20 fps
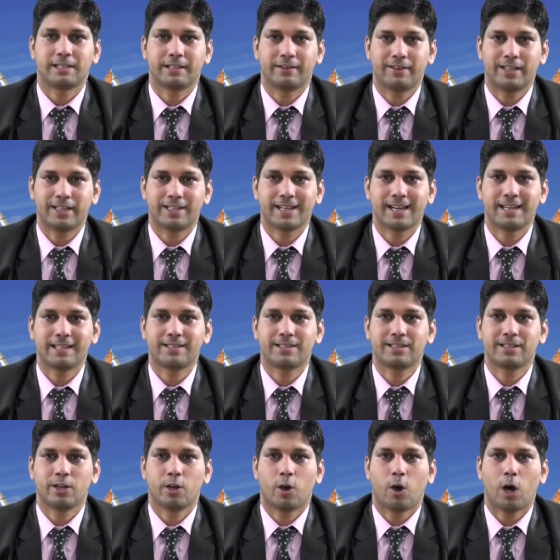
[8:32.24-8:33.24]
travel
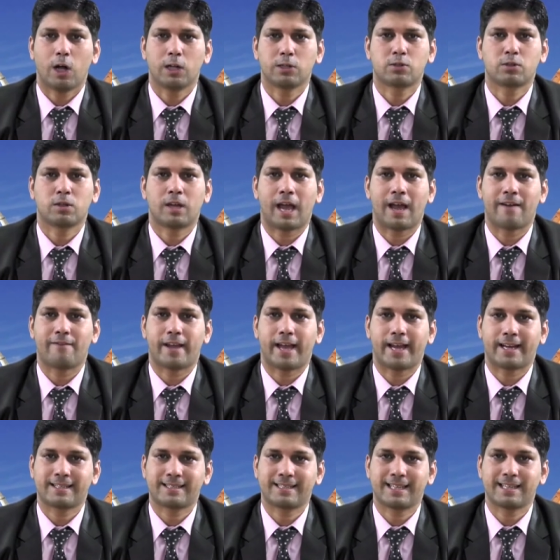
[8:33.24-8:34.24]
agents also have
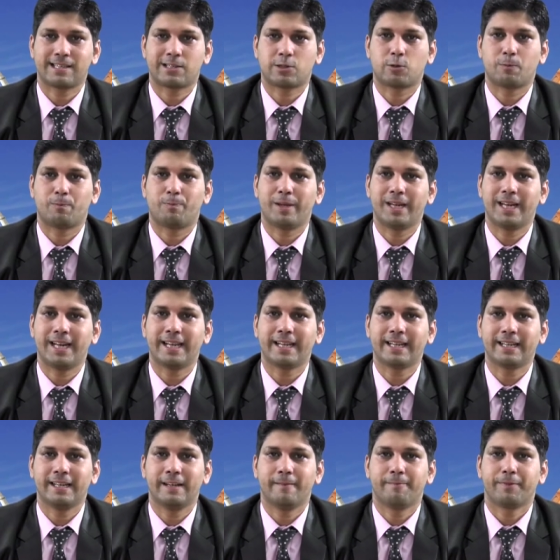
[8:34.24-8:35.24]
access to
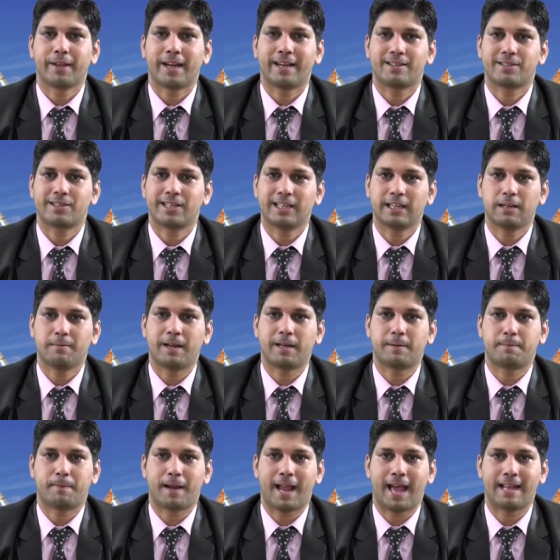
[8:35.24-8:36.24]
billing and
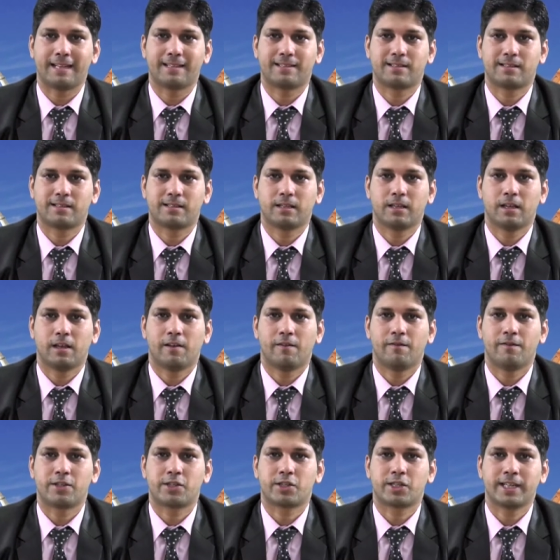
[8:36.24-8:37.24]
settlement plans,
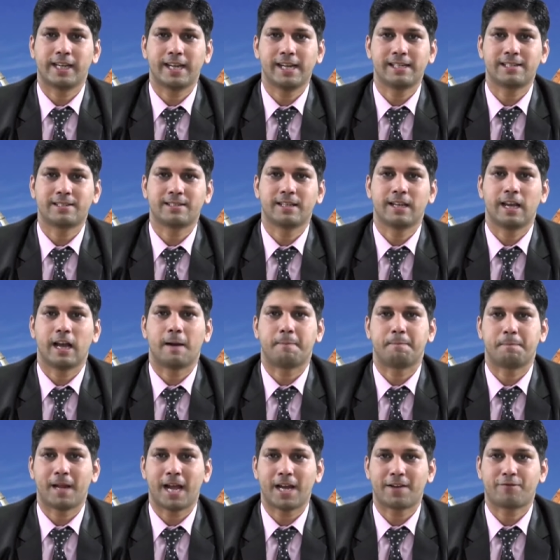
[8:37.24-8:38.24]
which creates a
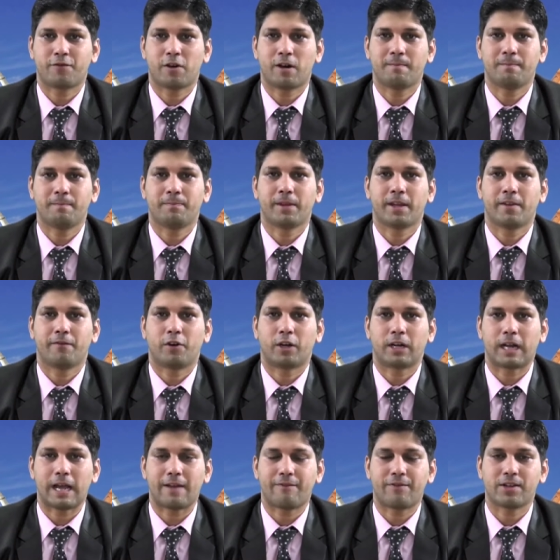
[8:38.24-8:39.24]
platform
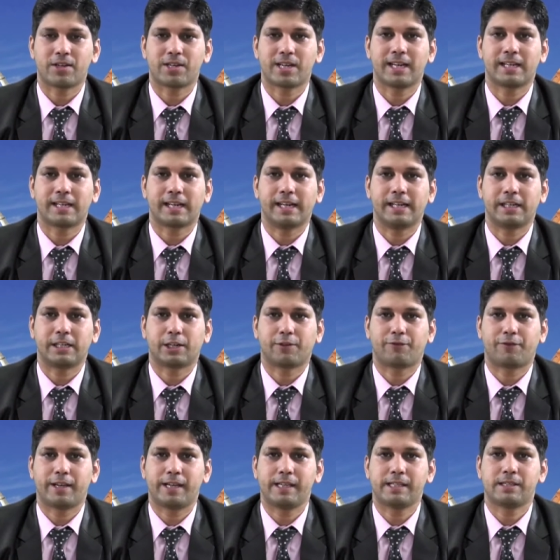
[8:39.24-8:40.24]
for efficient
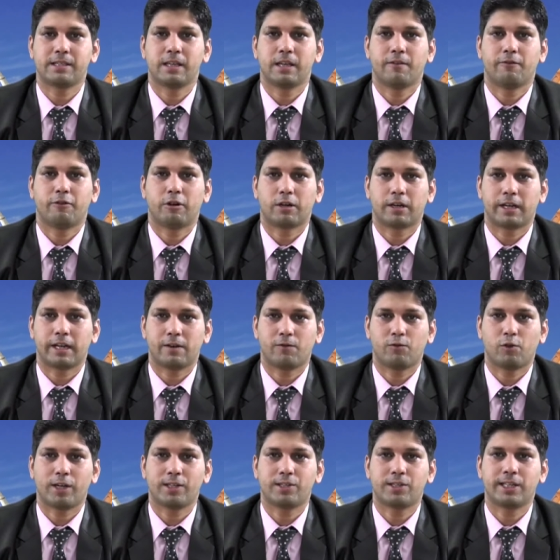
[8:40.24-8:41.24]
interface for
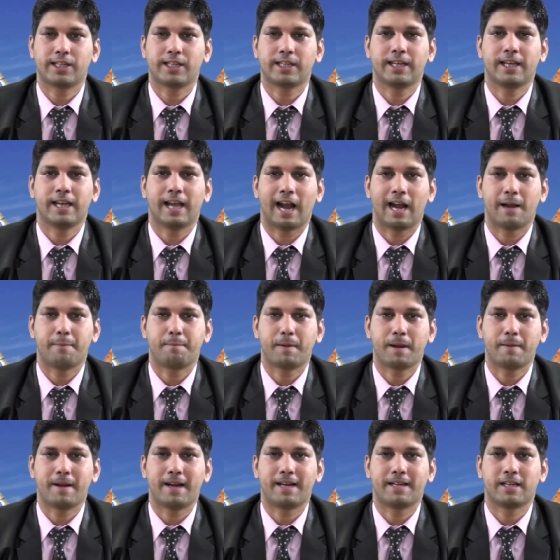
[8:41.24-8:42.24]
invoicing and
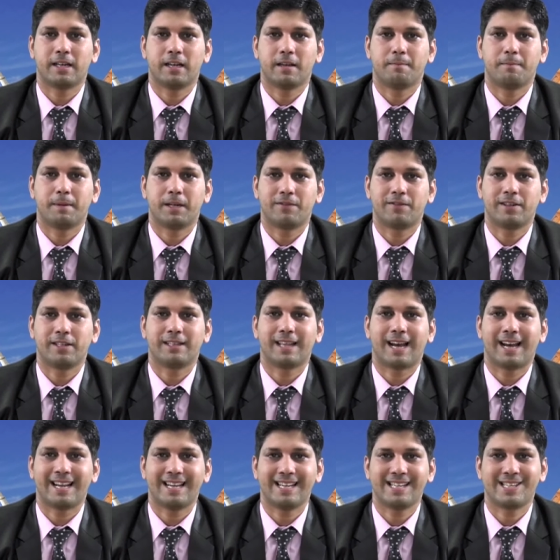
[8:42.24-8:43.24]
payment between
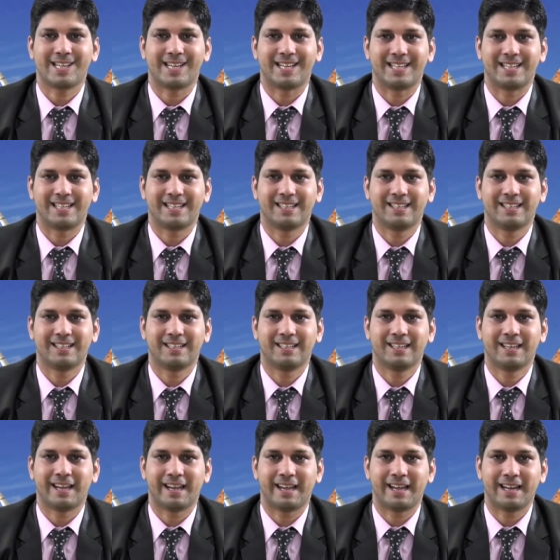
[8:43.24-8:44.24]
the agent,
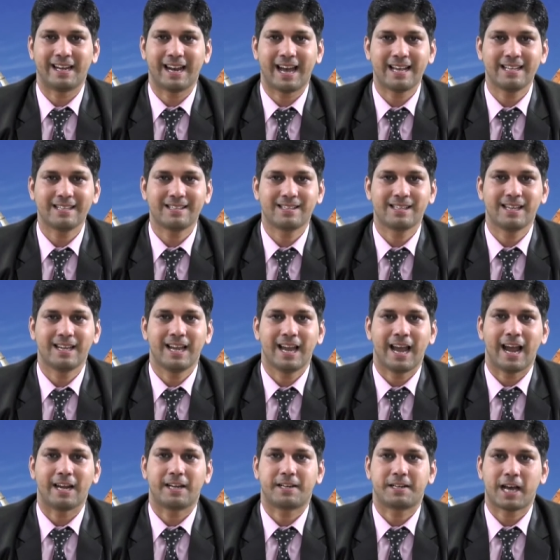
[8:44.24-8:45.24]
airlines,
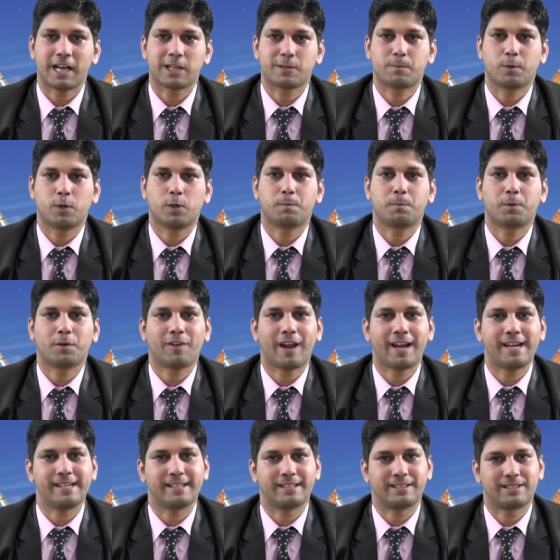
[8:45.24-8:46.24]
and transport
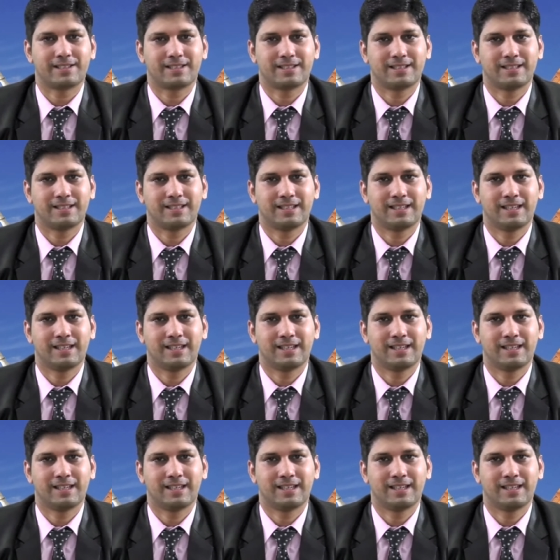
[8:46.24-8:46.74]
providers.